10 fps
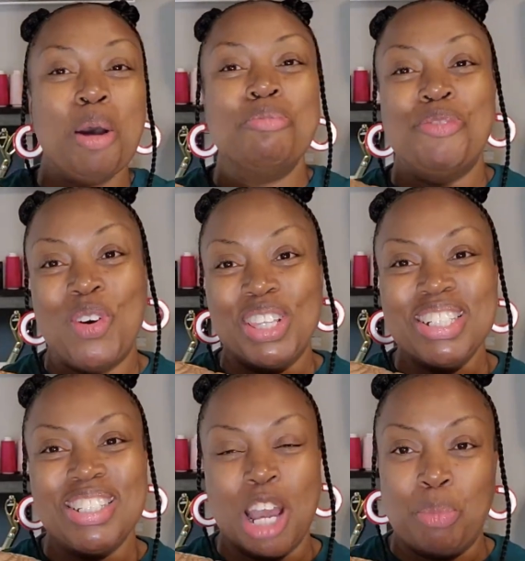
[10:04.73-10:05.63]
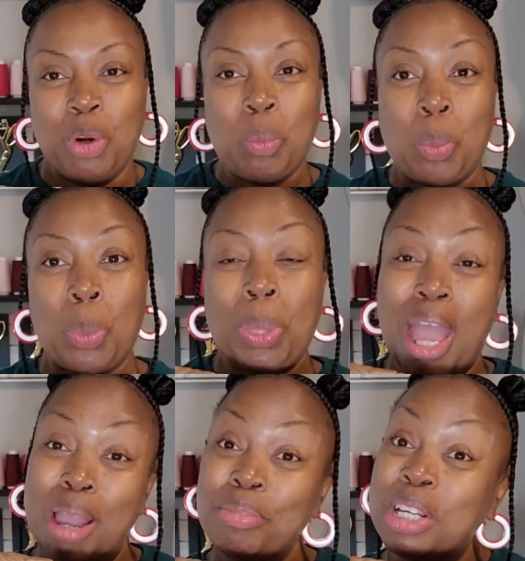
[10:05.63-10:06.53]
for the summer.
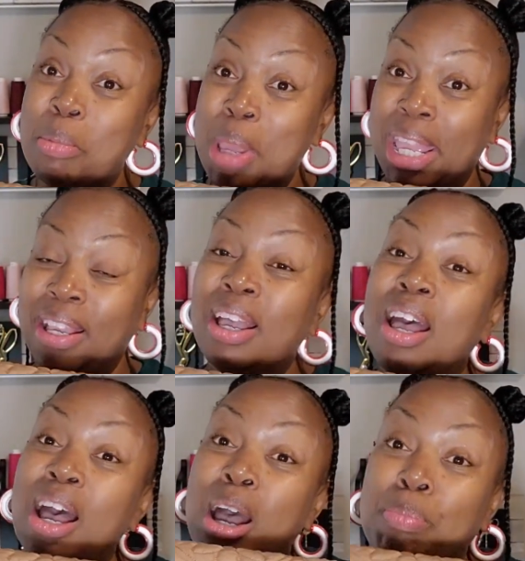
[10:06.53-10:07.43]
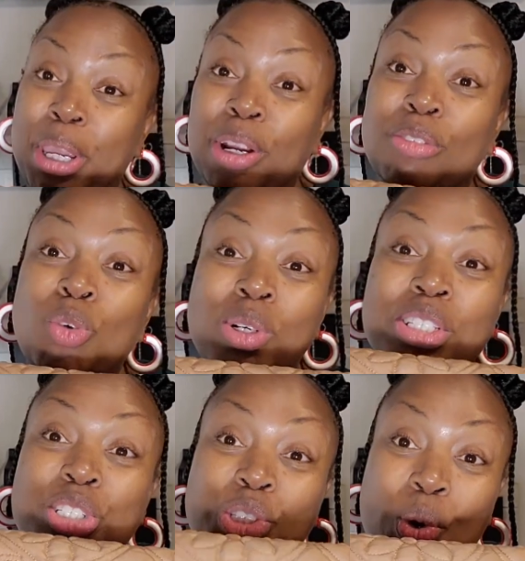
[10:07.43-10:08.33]
I'm going to make a pair of
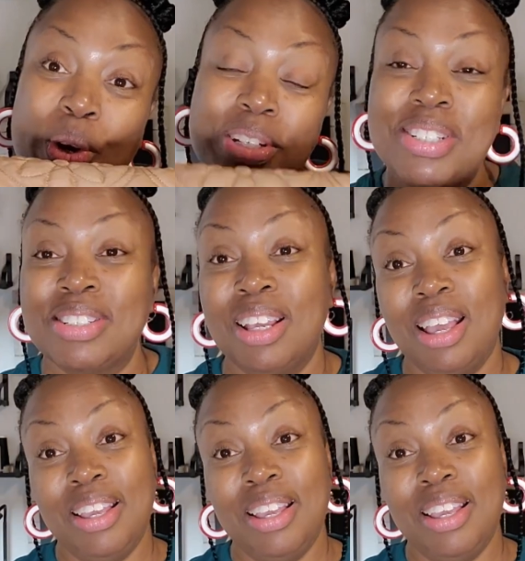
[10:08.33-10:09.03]
quilted shorts.